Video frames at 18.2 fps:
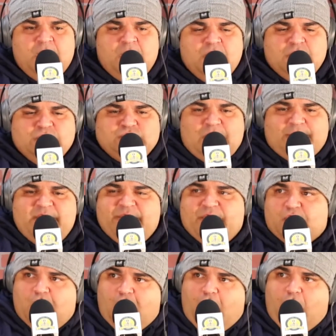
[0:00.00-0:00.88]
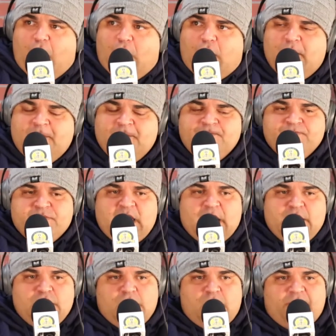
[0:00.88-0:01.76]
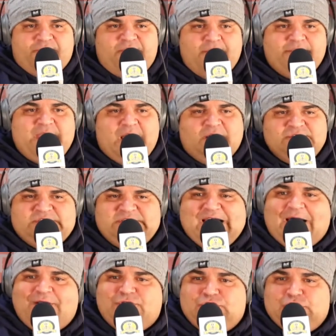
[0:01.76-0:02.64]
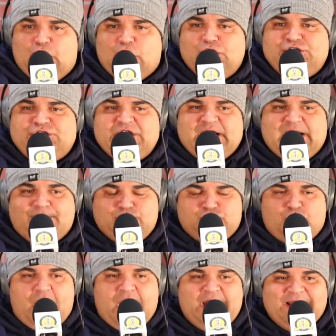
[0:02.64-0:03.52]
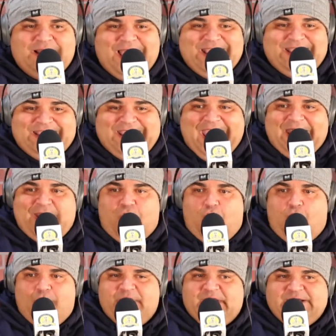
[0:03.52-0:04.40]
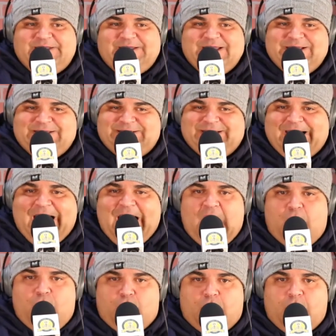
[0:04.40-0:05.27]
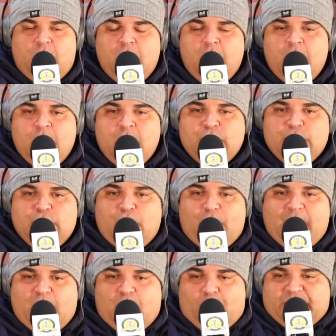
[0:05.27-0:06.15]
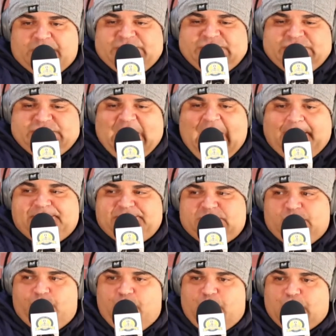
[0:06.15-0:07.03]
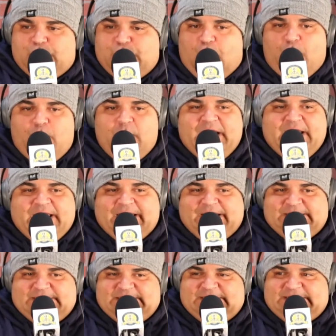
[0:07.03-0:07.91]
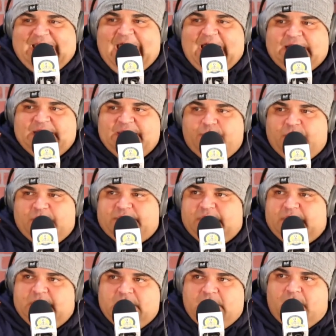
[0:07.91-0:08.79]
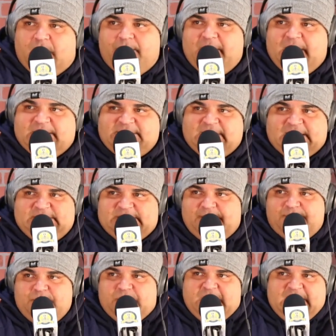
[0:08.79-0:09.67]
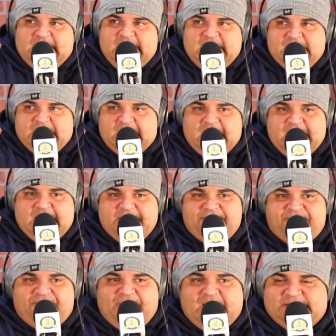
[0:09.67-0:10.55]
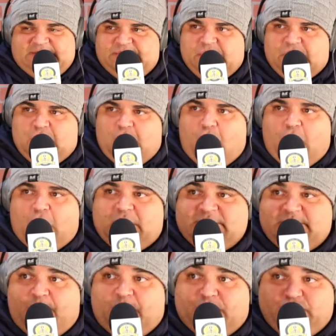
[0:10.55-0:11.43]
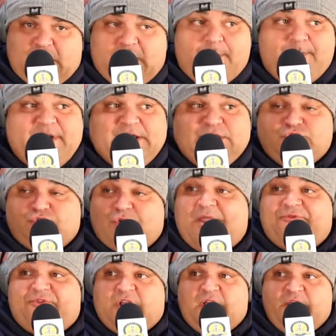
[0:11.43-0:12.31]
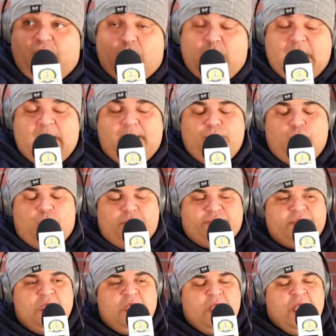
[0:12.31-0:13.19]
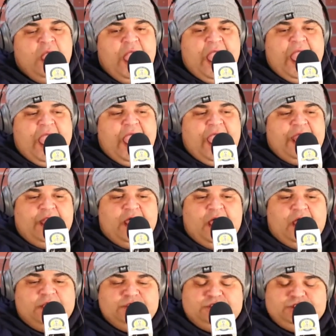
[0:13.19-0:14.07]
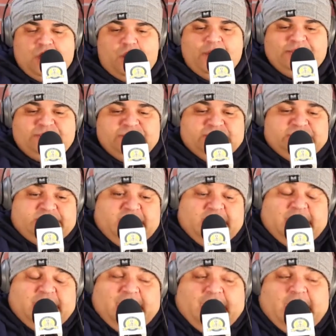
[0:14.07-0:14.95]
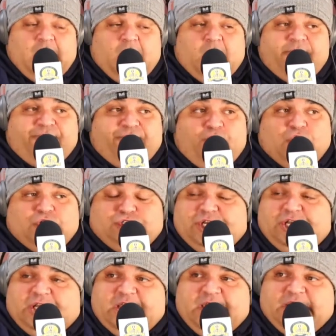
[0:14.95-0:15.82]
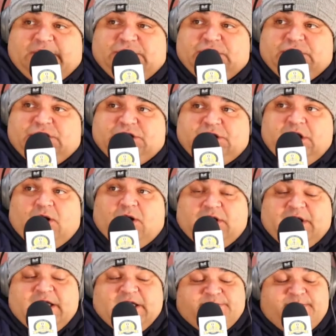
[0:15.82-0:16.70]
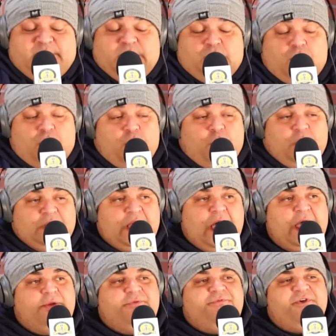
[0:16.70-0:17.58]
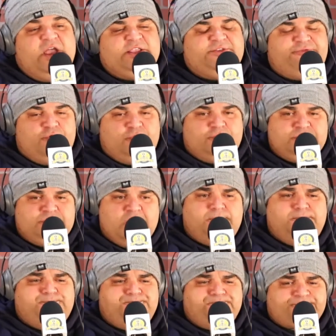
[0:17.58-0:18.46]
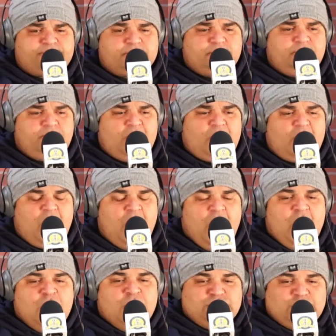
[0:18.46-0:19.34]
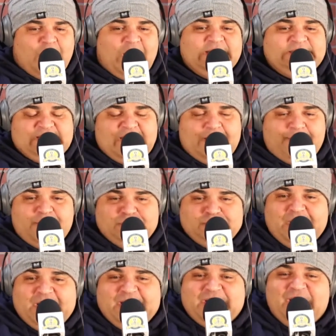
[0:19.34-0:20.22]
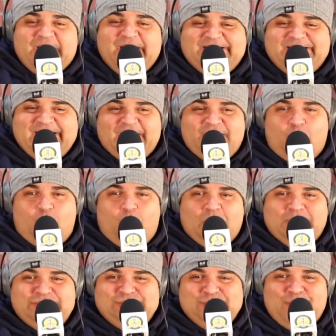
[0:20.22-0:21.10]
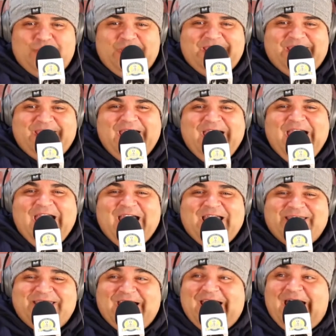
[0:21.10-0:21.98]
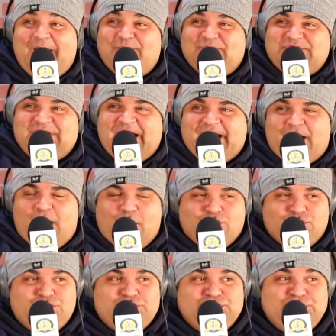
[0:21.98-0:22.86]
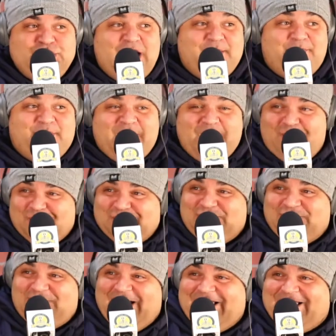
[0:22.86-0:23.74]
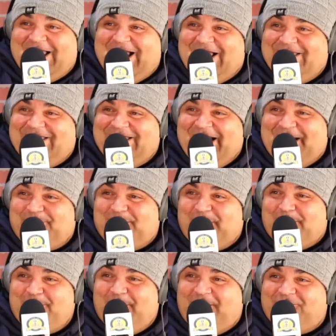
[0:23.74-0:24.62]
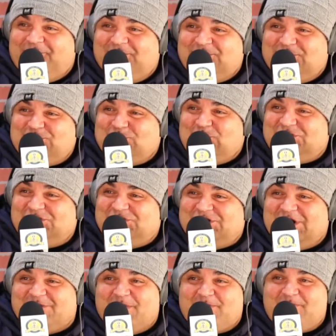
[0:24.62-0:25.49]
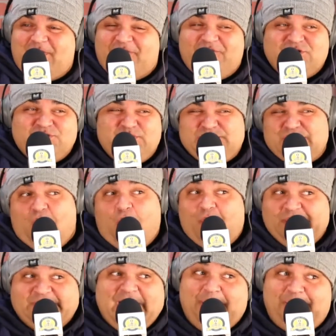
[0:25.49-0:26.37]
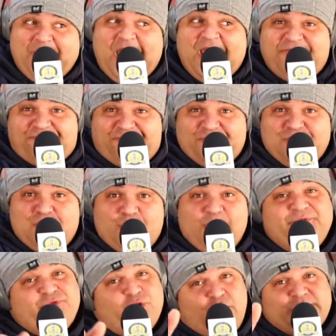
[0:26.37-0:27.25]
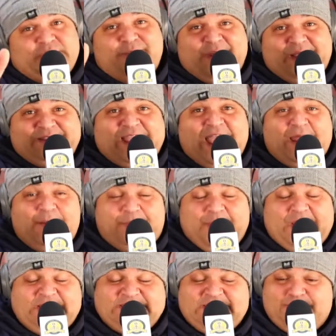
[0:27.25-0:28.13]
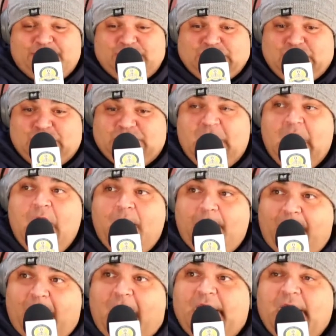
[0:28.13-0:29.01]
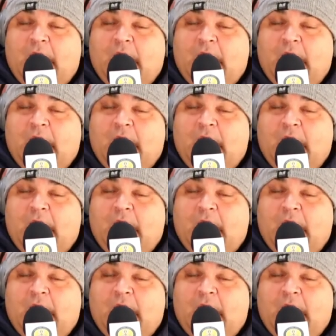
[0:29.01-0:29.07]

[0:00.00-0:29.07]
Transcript: so I'm in the car, and if I'm down South Jersey and I'm trying to like get home in a decent hour, I don't want to stop somewhere, go in and get a salad with the, what I mean? It's not something you can eat. You got to eat fast in the car because I'm trying to beat traffic on the way up north, and so unfortunately, it just leads me to go to a lot of fast food. So I said I'm going to try to cut it down to once a week. And then I was like, oh, shit, but I also like getting the Egg McMuffins, the sausage Egg McMuffins, which aren't that bad for you. We've talked about that in past episodes. But